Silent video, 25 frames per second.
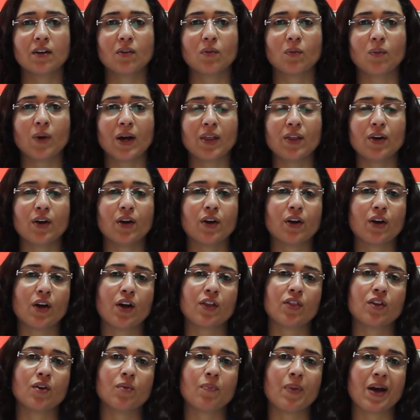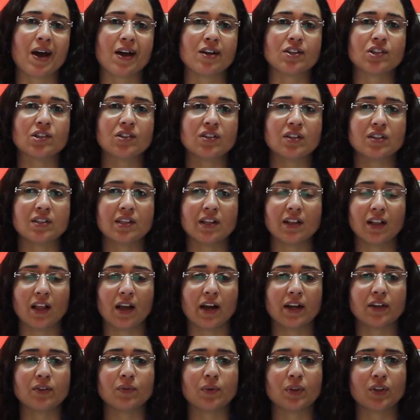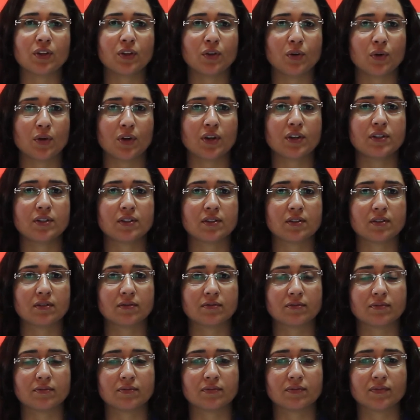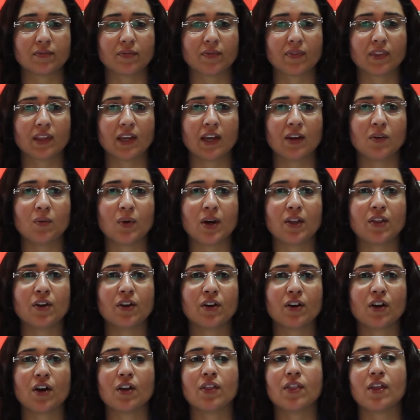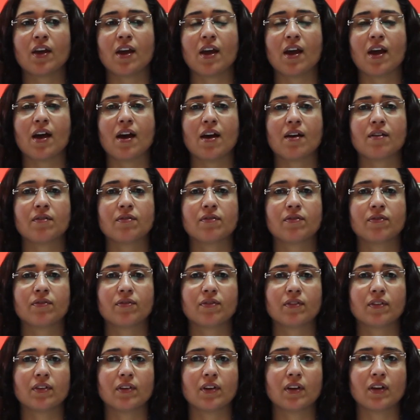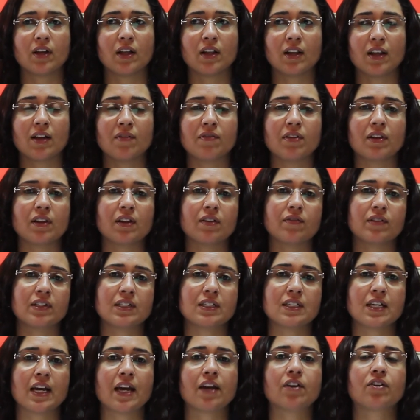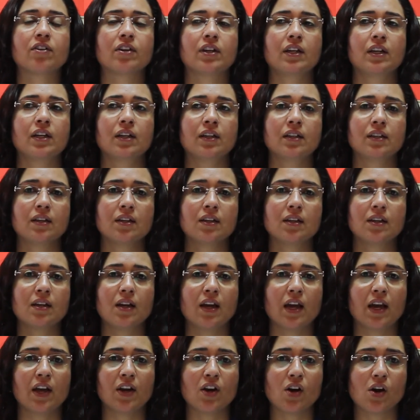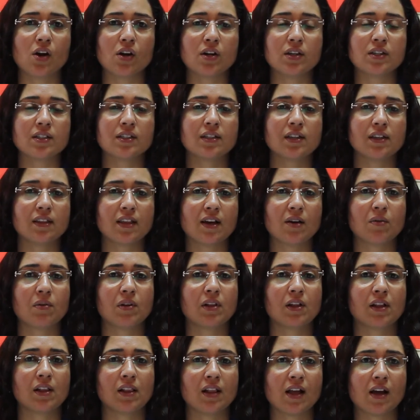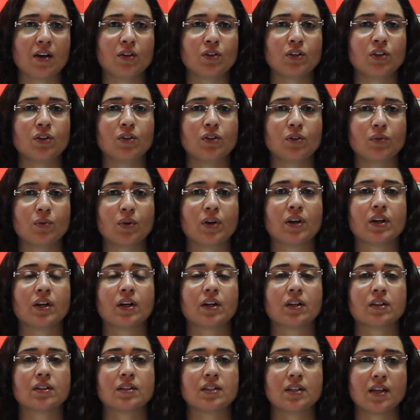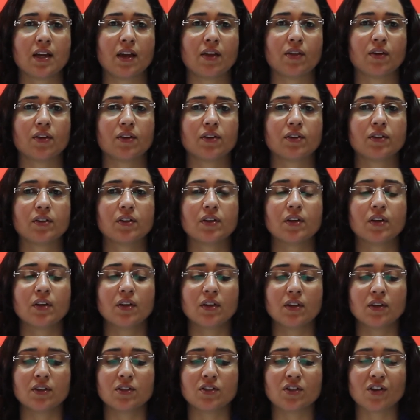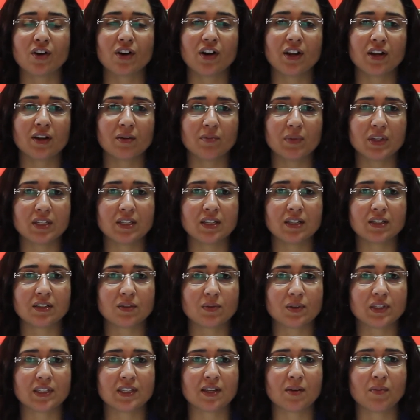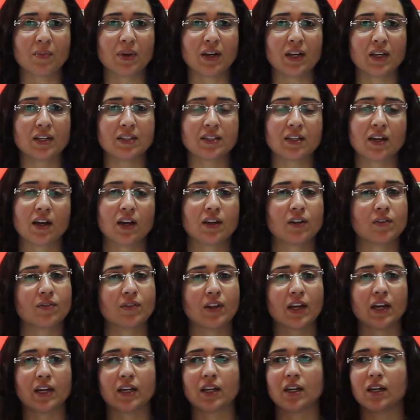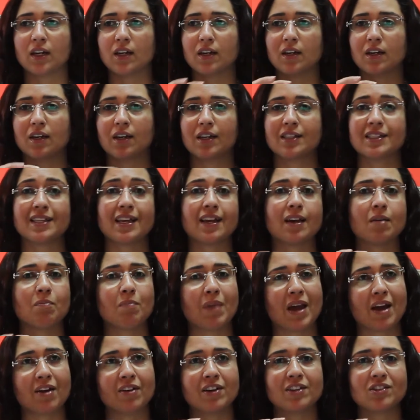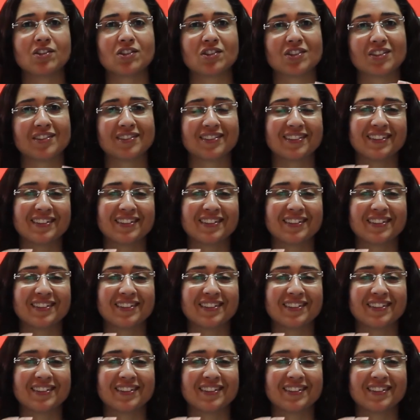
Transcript: Whether or not their passion is aligned with yours, and whether or not they have a level of integrity and honesty that will allow you to work together. Starting a business with somebody is kind of like it's like a marriage.